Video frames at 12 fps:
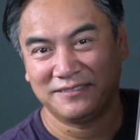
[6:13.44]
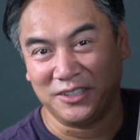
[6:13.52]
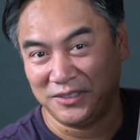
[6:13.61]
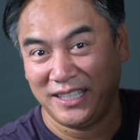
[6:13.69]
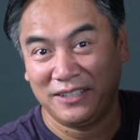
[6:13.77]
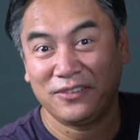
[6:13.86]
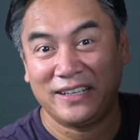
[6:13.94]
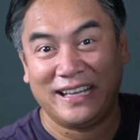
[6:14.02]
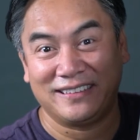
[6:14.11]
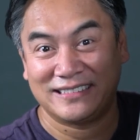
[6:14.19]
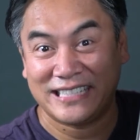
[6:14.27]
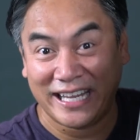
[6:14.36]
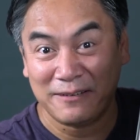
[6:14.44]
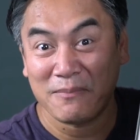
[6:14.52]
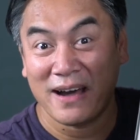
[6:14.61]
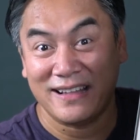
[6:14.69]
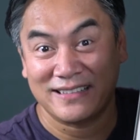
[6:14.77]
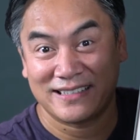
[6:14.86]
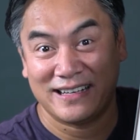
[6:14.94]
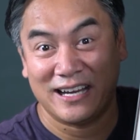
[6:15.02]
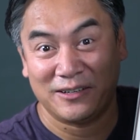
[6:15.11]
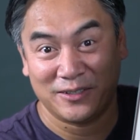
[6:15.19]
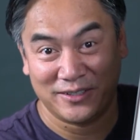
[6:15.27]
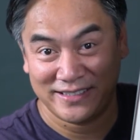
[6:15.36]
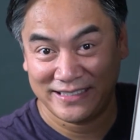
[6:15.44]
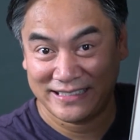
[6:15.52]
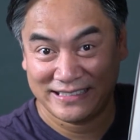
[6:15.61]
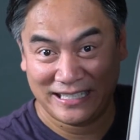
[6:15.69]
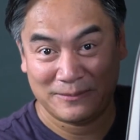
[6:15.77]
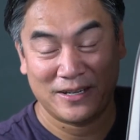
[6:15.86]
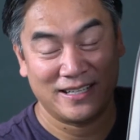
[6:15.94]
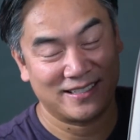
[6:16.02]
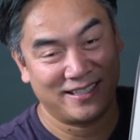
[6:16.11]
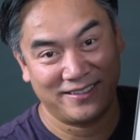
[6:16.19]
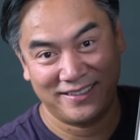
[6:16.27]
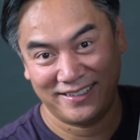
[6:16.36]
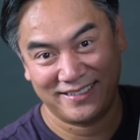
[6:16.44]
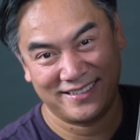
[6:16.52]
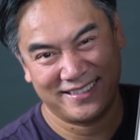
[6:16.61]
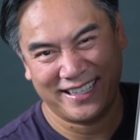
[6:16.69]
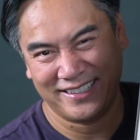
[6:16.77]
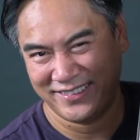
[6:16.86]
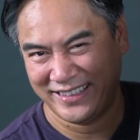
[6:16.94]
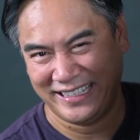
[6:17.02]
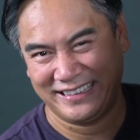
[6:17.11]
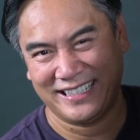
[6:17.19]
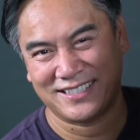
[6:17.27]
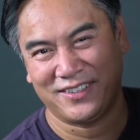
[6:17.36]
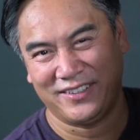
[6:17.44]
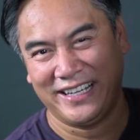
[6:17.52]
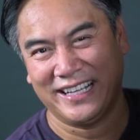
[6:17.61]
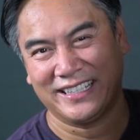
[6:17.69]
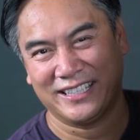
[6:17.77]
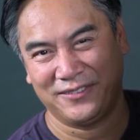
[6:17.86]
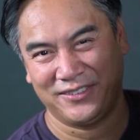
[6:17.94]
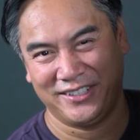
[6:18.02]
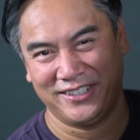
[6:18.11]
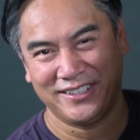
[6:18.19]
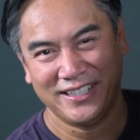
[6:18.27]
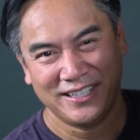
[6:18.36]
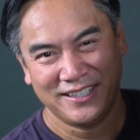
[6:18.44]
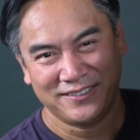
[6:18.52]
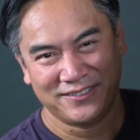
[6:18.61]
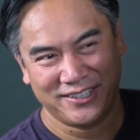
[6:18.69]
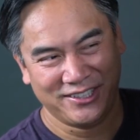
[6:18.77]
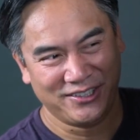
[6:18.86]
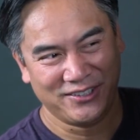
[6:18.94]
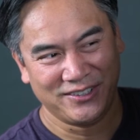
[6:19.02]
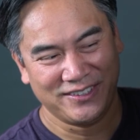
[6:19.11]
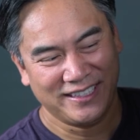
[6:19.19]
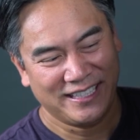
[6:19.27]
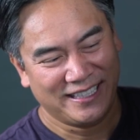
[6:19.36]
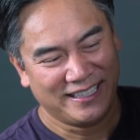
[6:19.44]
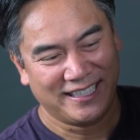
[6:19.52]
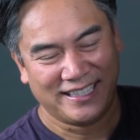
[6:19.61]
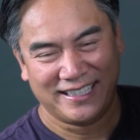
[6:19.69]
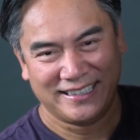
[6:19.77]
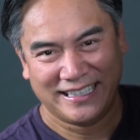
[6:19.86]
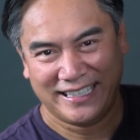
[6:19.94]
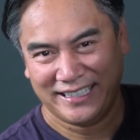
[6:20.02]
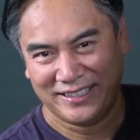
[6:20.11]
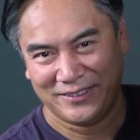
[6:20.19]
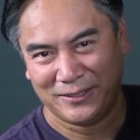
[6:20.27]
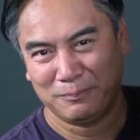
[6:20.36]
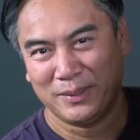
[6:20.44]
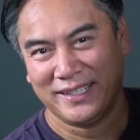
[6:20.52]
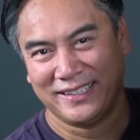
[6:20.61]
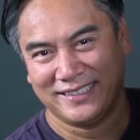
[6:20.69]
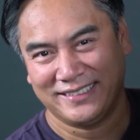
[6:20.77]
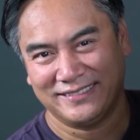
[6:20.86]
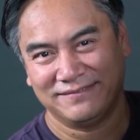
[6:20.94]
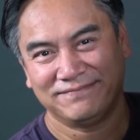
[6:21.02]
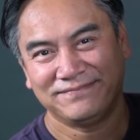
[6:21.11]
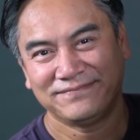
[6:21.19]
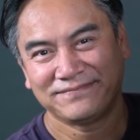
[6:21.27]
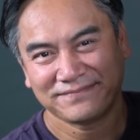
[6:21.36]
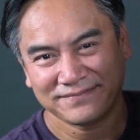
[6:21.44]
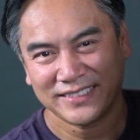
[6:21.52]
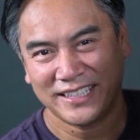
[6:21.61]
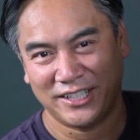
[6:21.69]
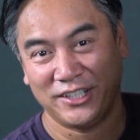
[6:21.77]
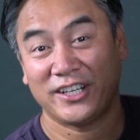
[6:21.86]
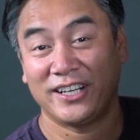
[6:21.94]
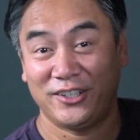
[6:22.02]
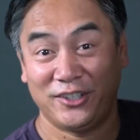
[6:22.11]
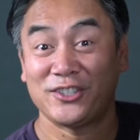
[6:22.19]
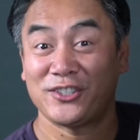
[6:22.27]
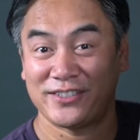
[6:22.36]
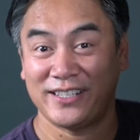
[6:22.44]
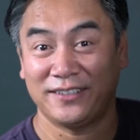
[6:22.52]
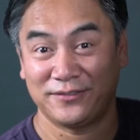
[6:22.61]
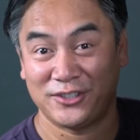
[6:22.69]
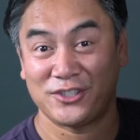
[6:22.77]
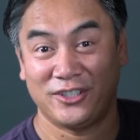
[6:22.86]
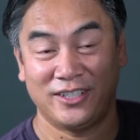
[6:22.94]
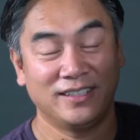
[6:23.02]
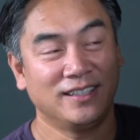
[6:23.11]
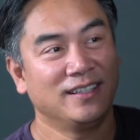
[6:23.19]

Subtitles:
Even at 10 miles an hour or 16 miles an hour, I don't think that's very healthy for you, landing on your butt, and you know, you're gonna hurt yourself for sure.